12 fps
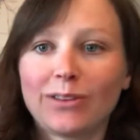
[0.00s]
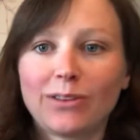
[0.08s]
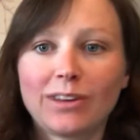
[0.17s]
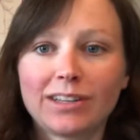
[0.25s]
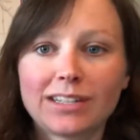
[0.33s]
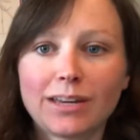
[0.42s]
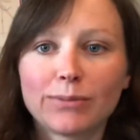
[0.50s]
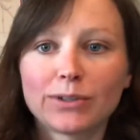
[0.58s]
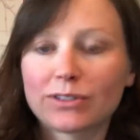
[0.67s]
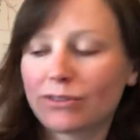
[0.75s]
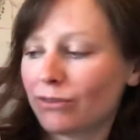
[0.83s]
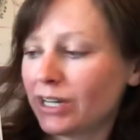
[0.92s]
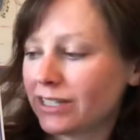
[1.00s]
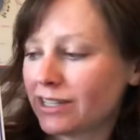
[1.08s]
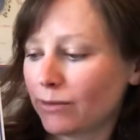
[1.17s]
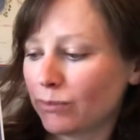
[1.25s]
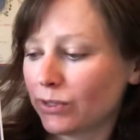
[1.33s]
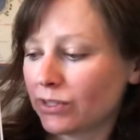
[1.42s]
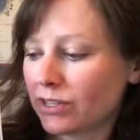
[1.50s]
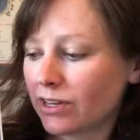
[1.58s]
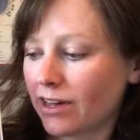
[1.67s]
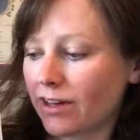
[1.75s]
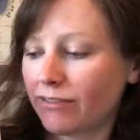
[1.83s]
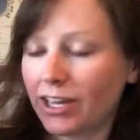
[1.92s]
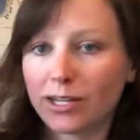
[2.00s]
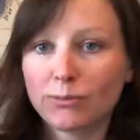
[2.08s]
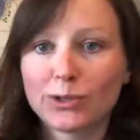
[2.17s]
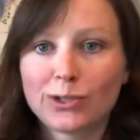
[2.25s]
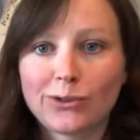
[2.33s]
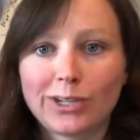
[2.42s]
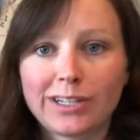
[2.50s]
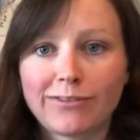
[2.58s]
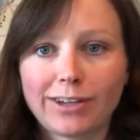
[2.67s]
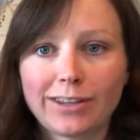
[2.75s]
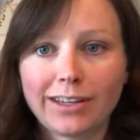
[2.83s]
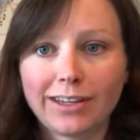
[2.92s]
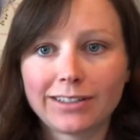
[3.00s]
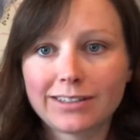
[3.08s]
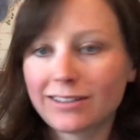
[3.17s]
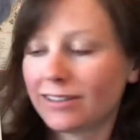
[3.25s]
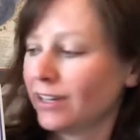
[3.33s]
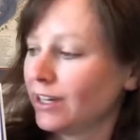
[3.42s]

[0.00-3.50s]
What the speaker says: three examples of animals doing different things.